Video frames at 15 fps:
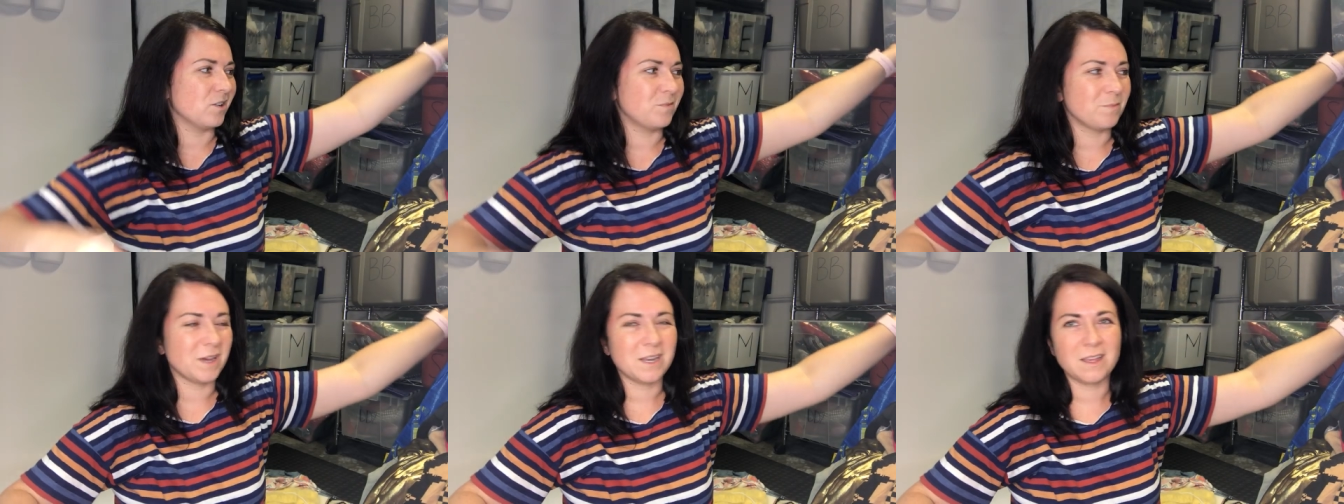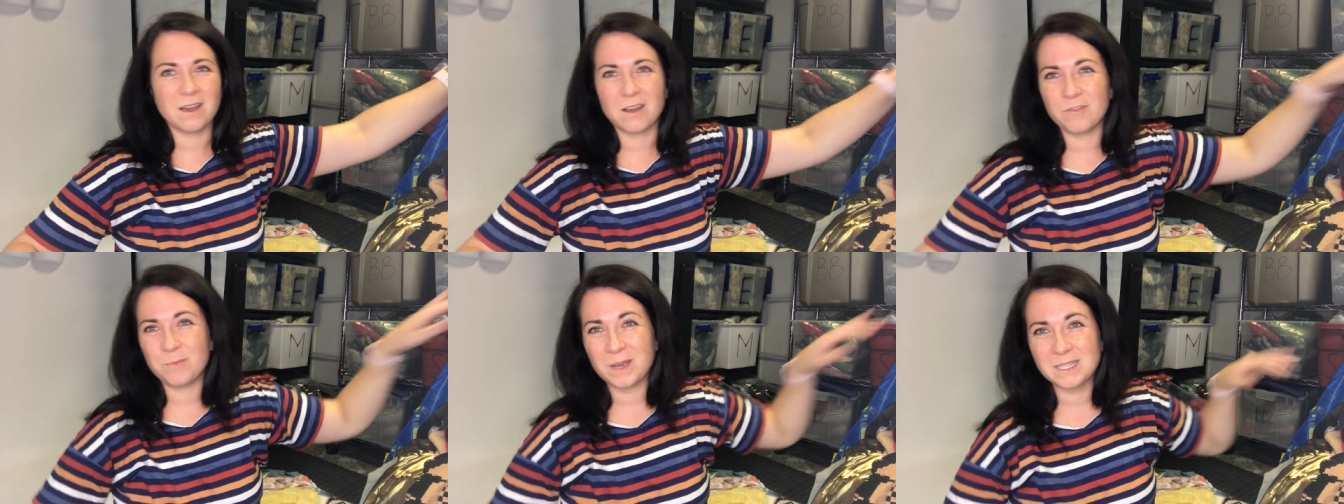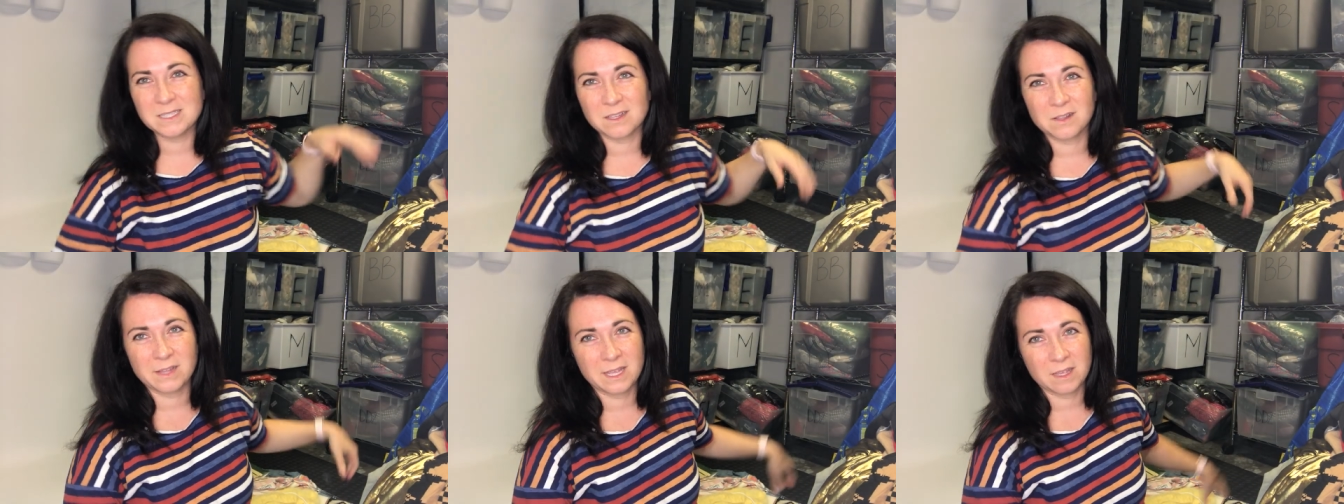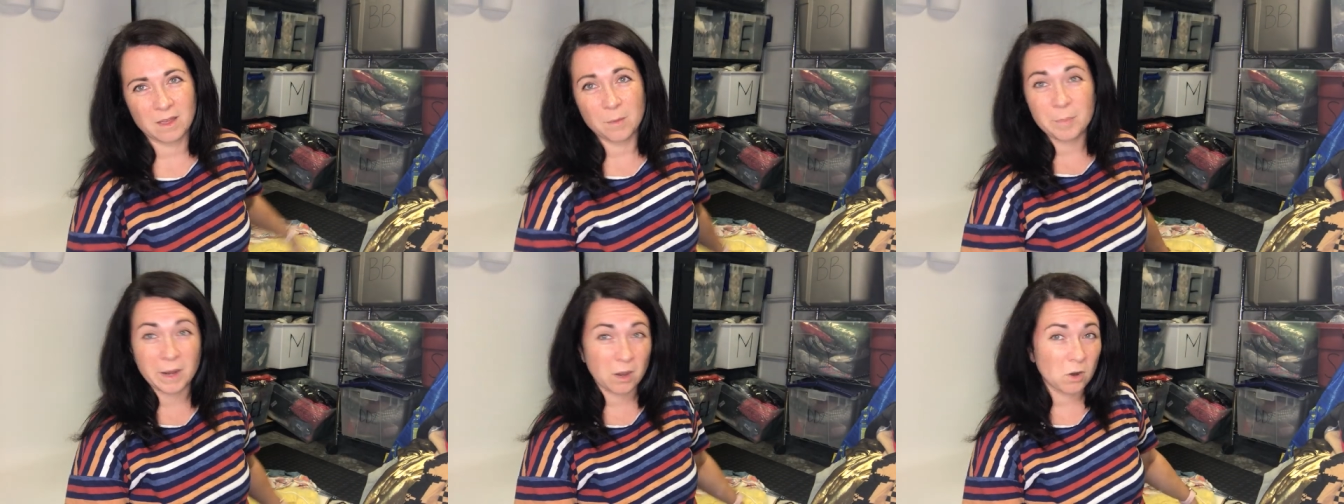good money off bicycling
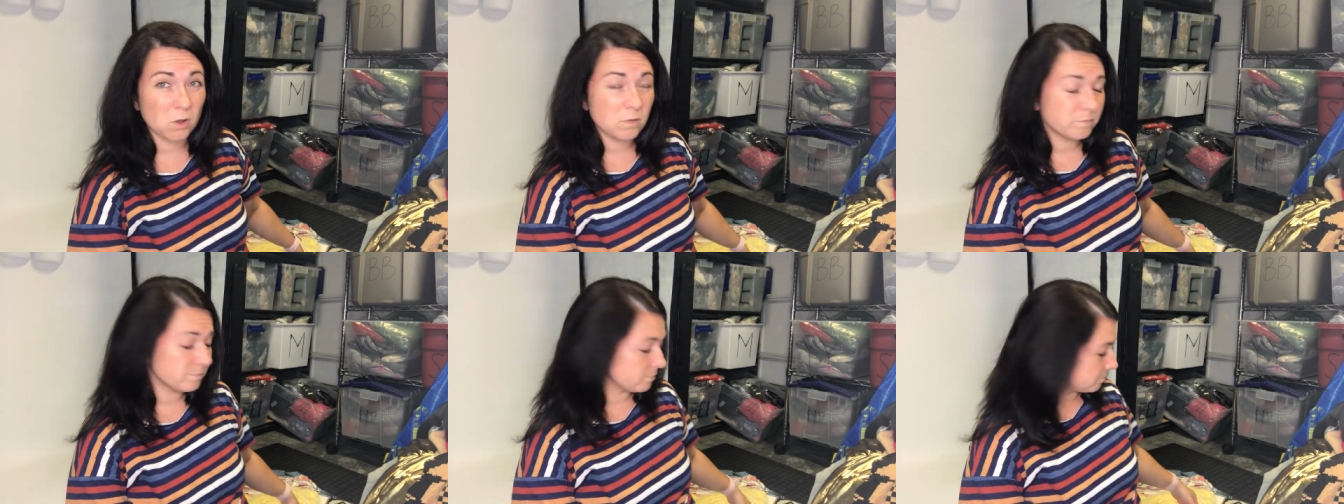apparel,